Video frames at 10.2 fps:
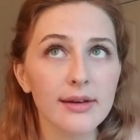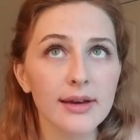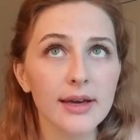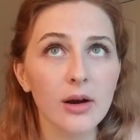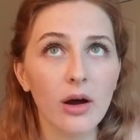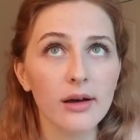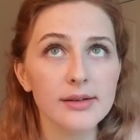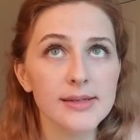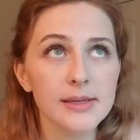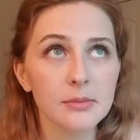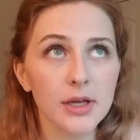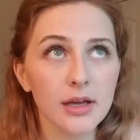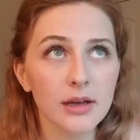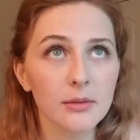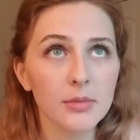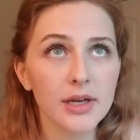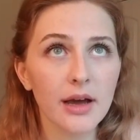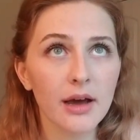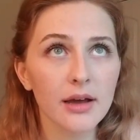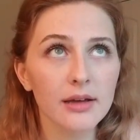an ostomy,
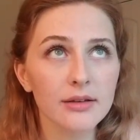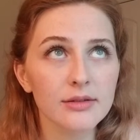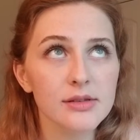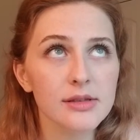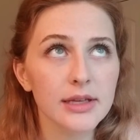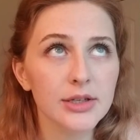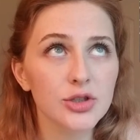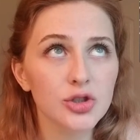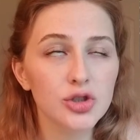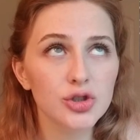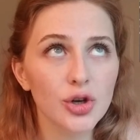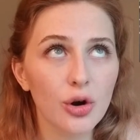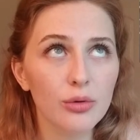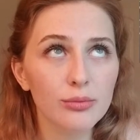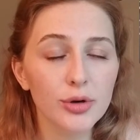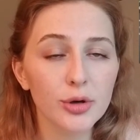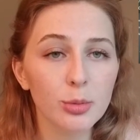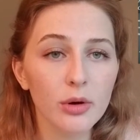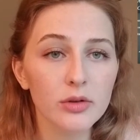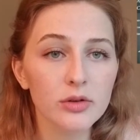because they don't poop
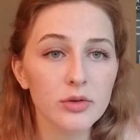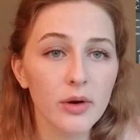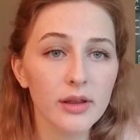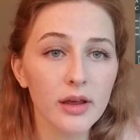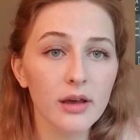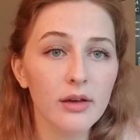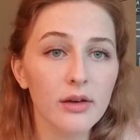on the toilet.